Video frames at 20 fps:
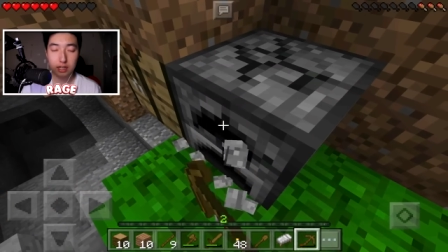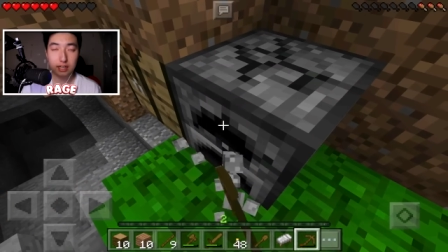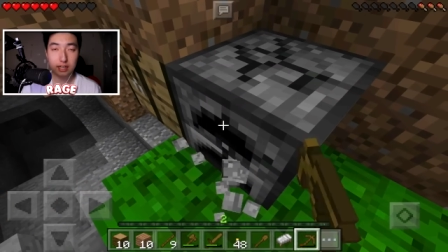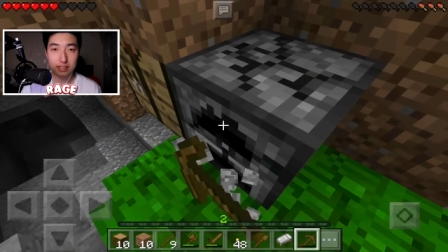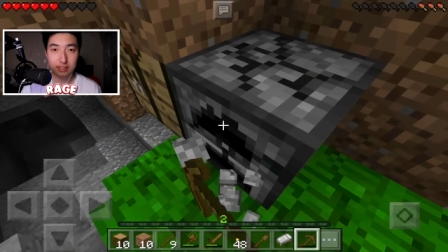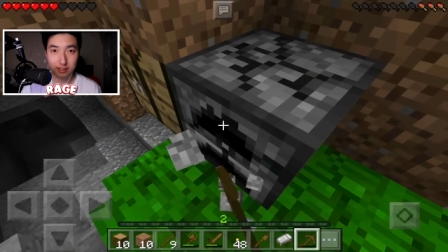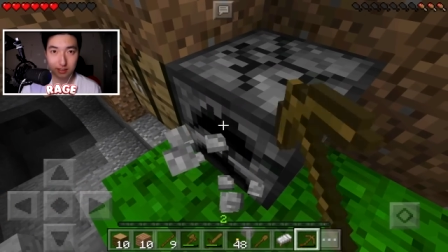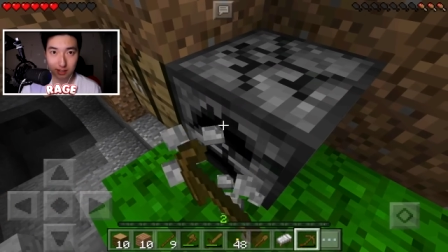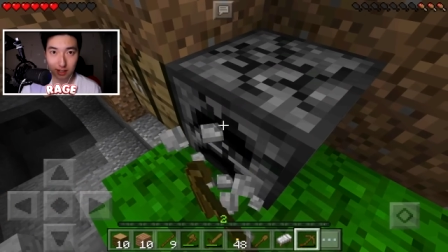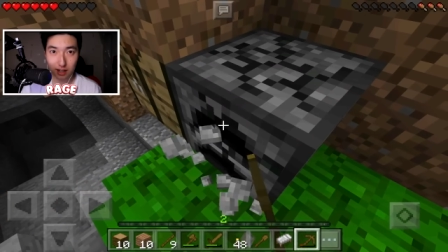
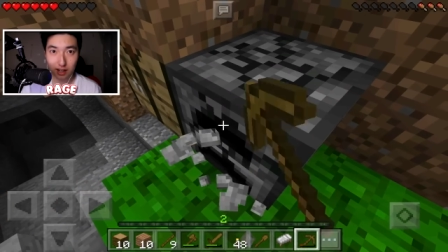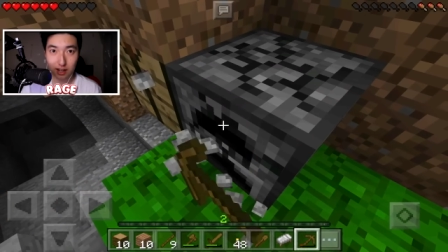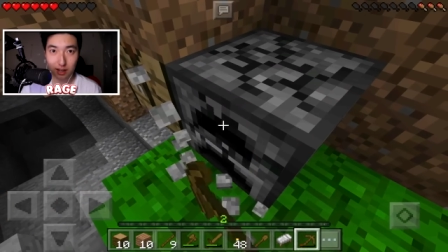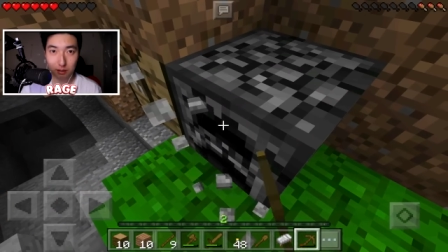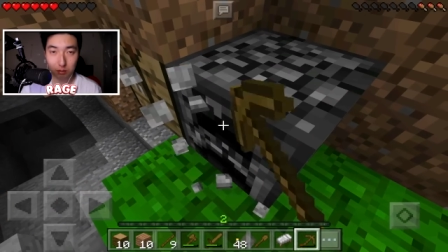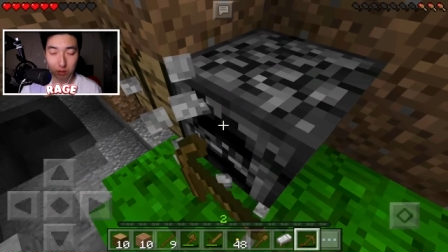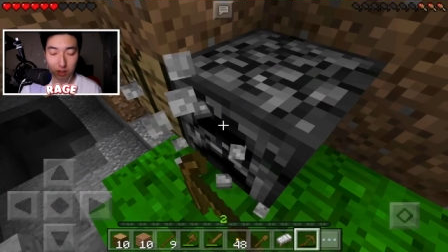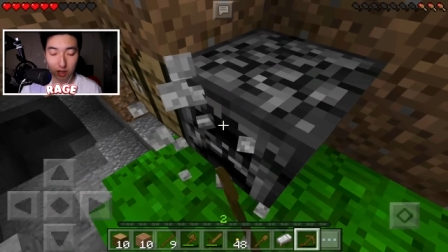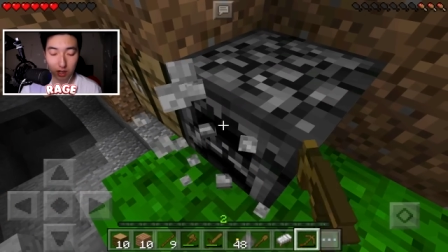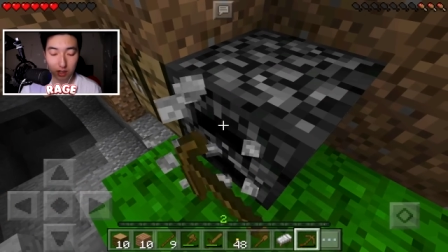it's
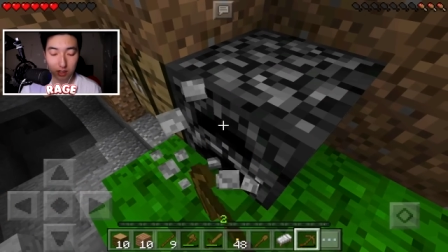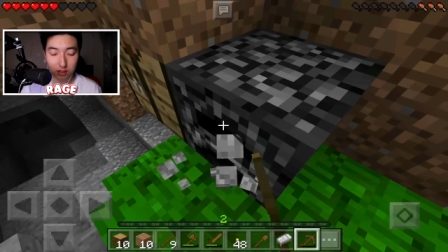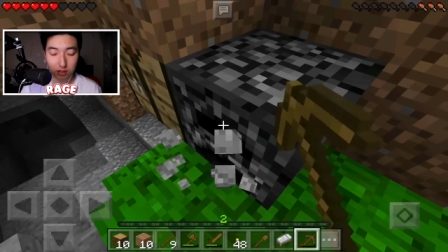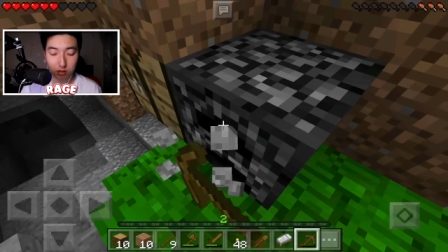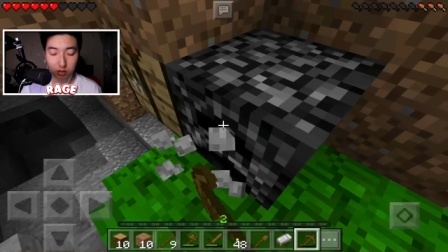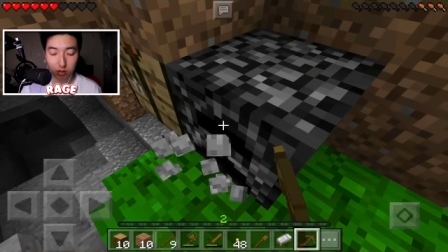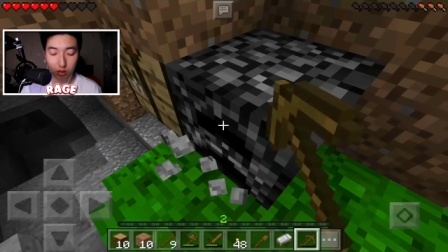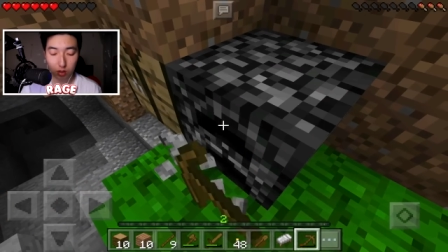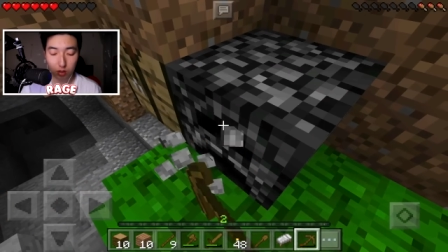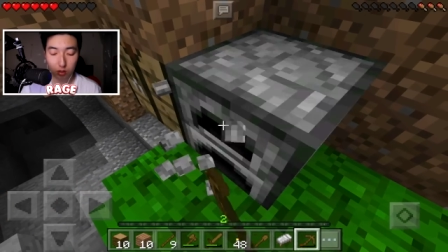time, guys.
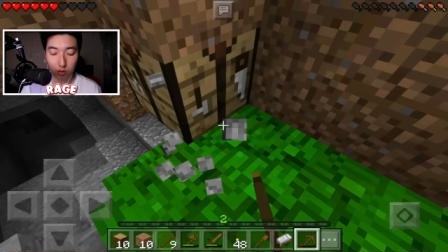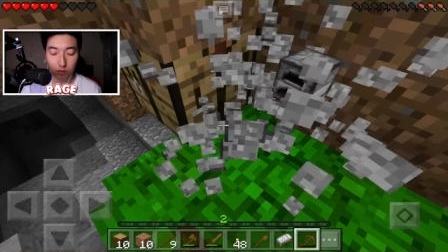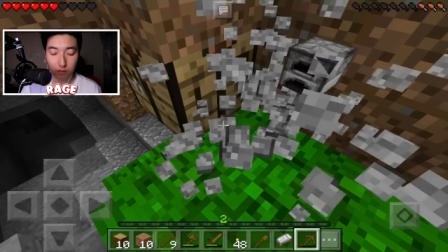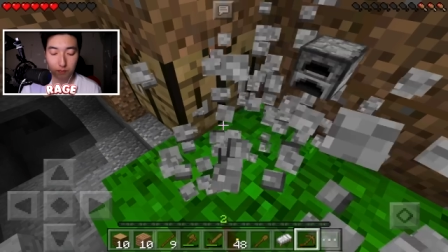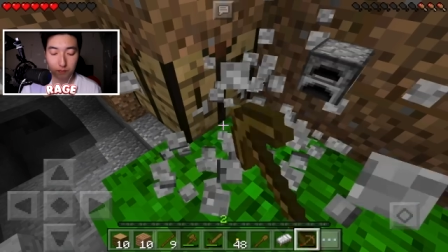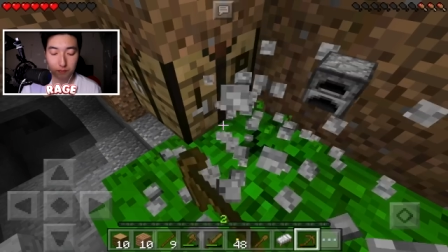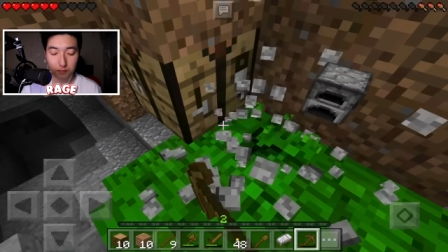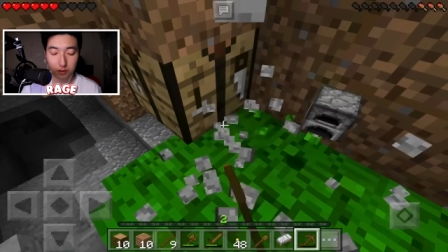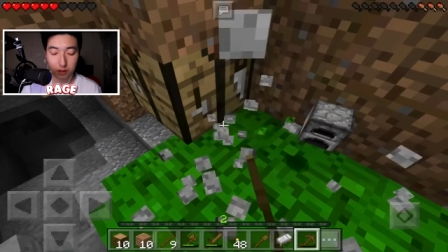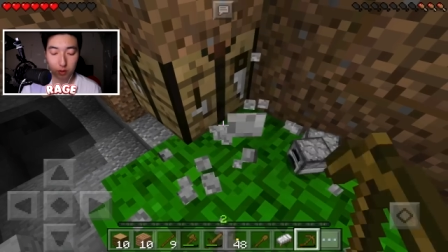So
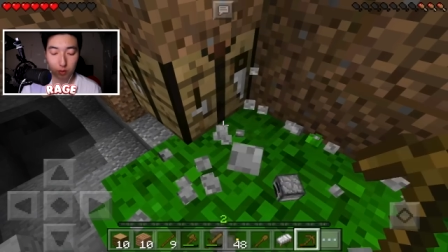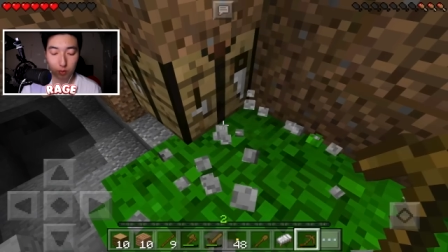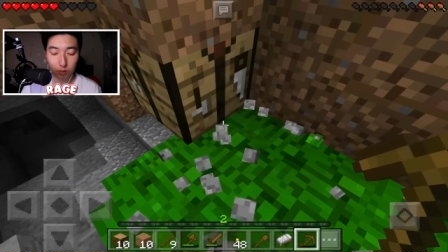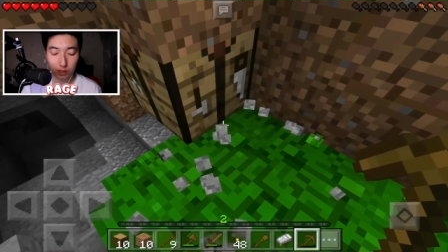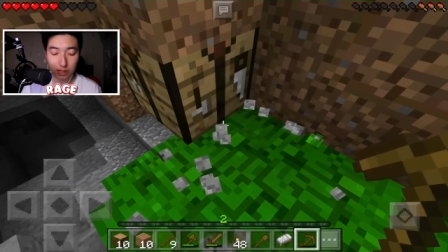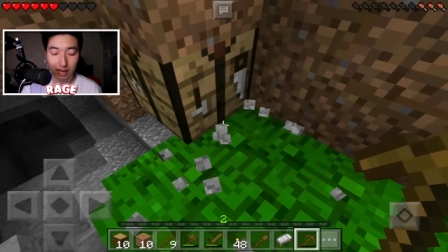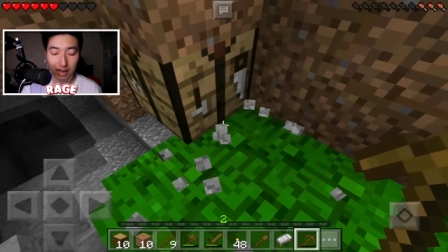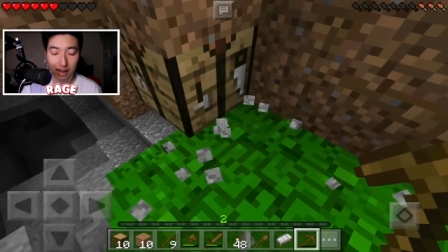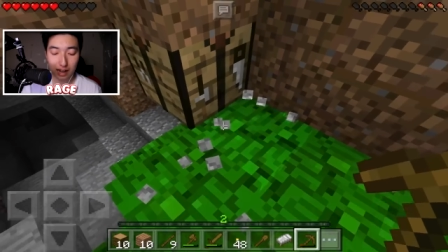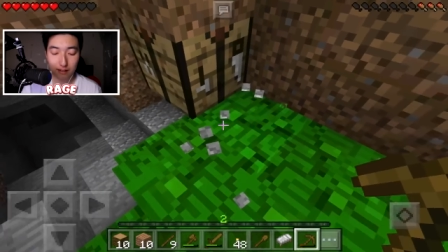
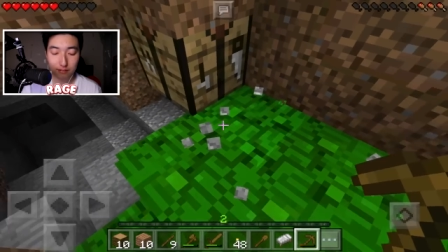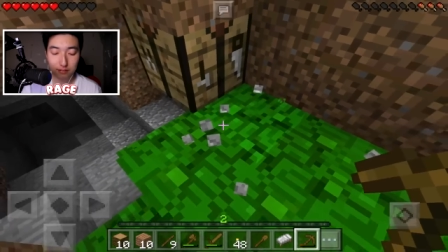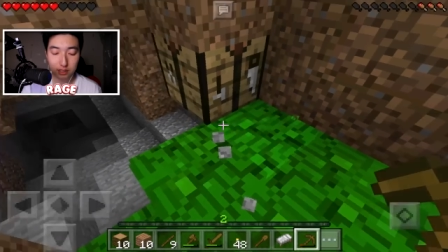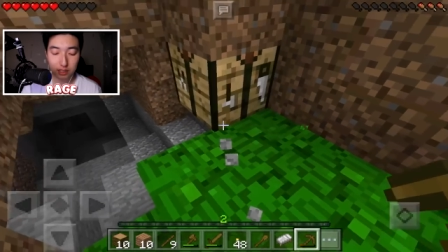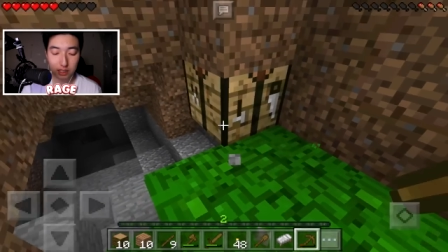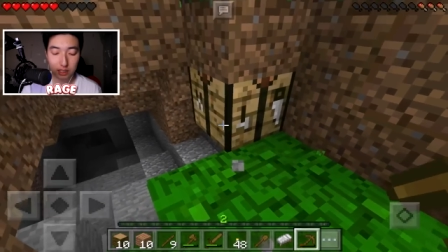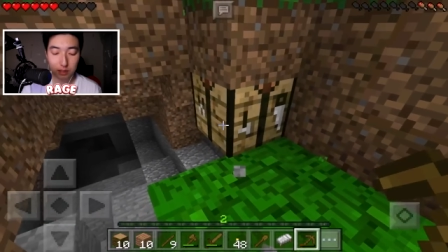we have to